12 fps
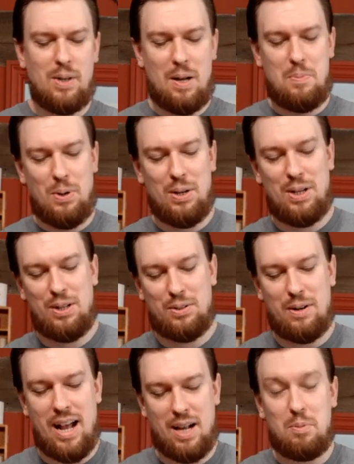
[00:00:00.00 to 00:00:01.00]
but I put a
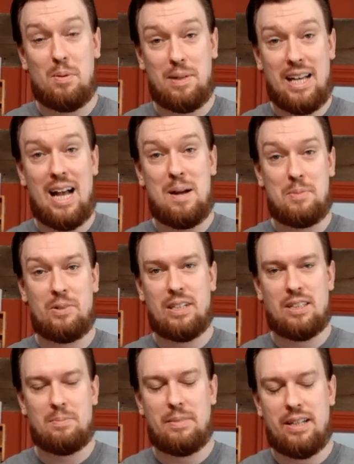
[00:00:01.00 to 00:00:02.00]
crack, probably hammering
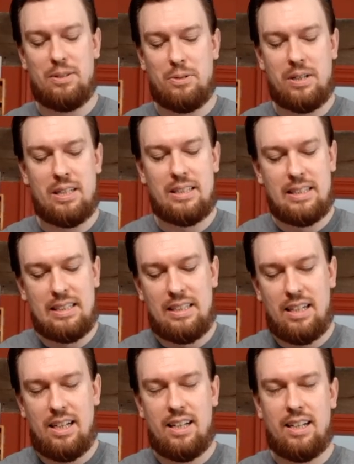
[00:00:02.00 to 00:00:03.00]
some leather on it
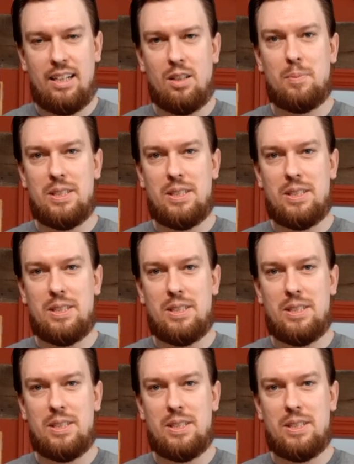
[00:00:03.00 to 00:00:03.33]
uh, a little